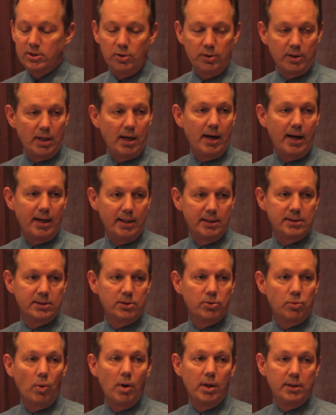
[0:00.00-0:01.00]
you the highest
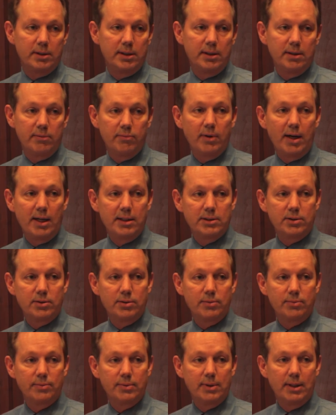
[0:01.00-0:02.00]
quality
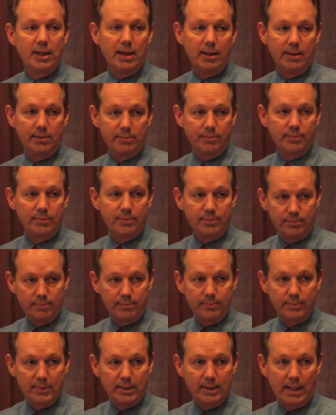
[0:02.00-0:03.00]
advisor
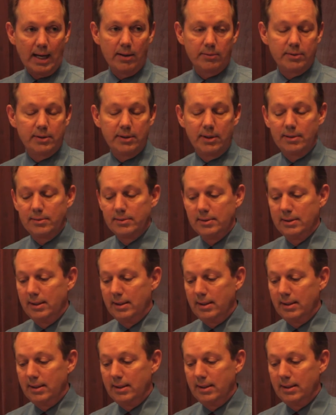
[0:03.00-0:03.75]
out there.